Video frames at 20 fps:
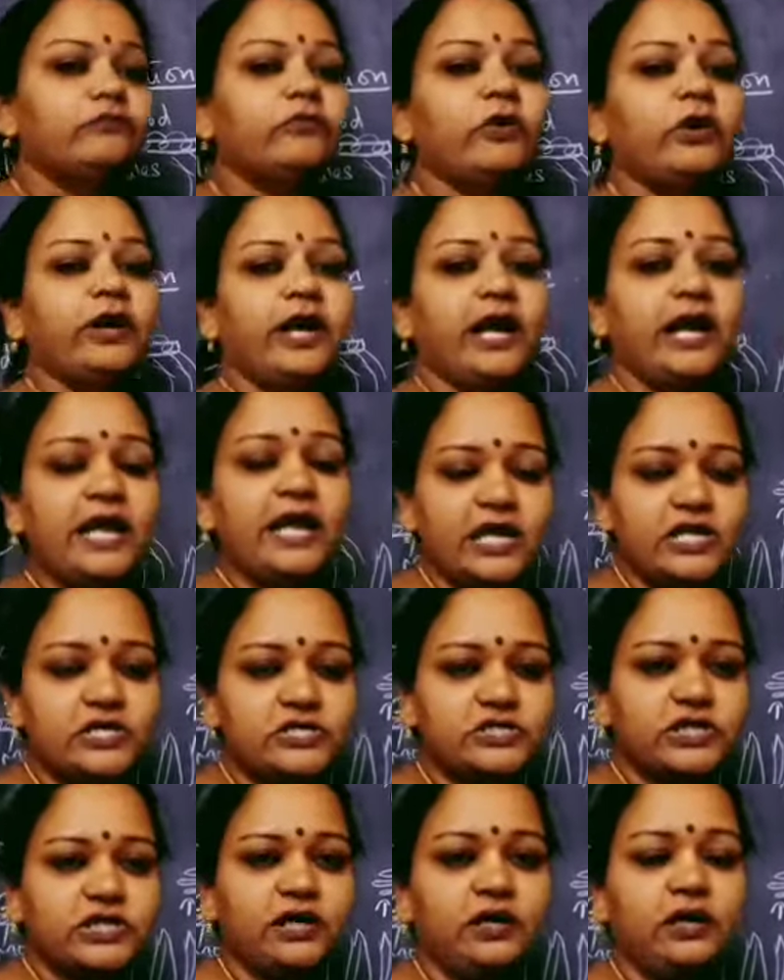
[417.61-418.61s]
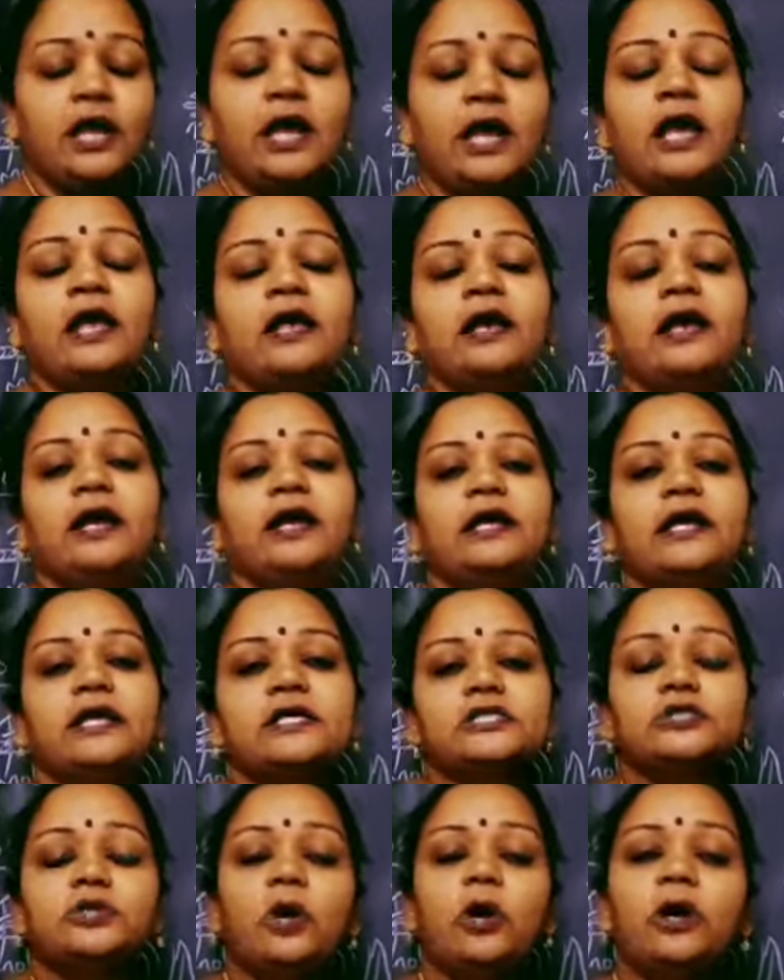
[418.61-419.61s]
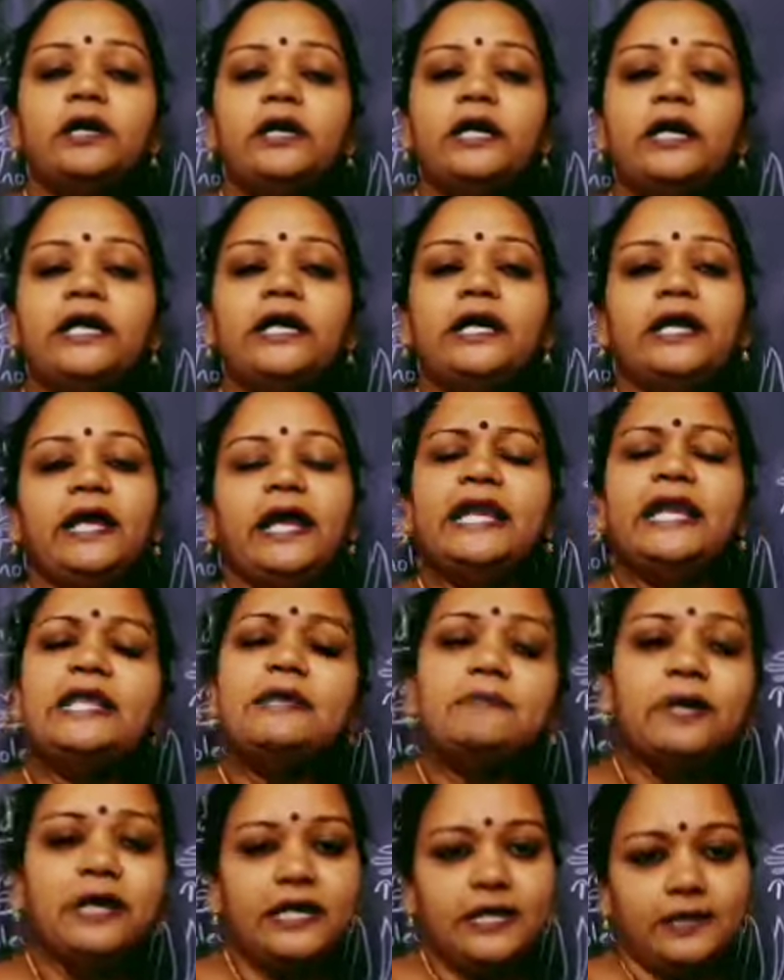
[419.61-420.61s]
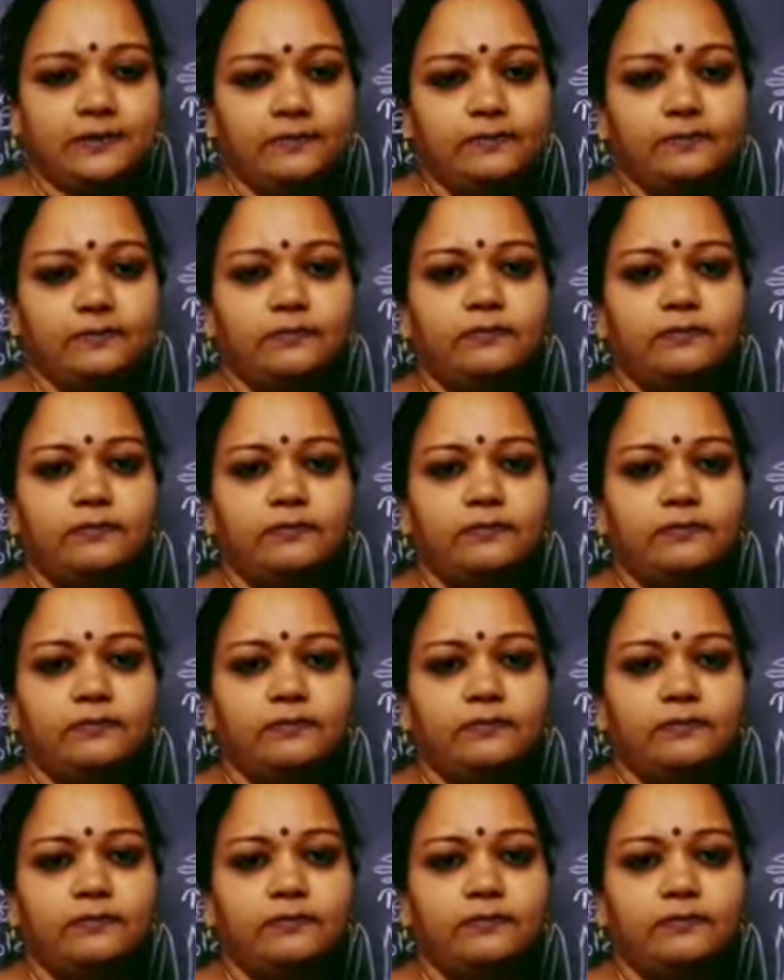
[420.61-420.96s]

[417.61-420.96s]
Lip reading: For radiation, it does not need any medium.